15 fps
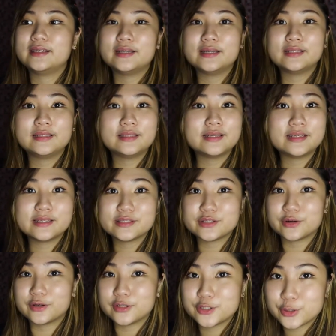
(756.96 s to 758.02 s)
it is
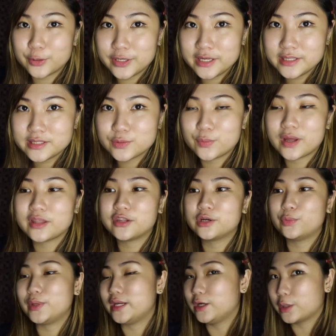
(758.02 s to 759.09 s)
our choice whether
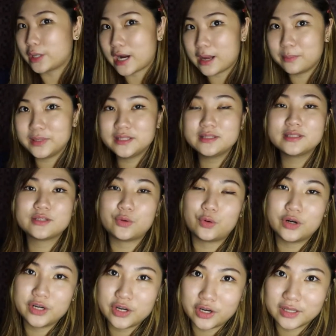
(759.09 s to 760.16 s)
we grab it
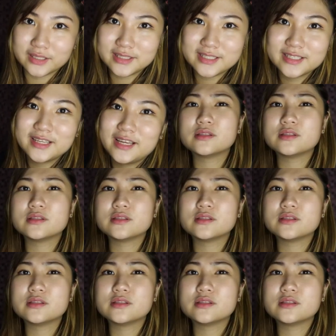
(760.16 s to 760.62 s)
or not.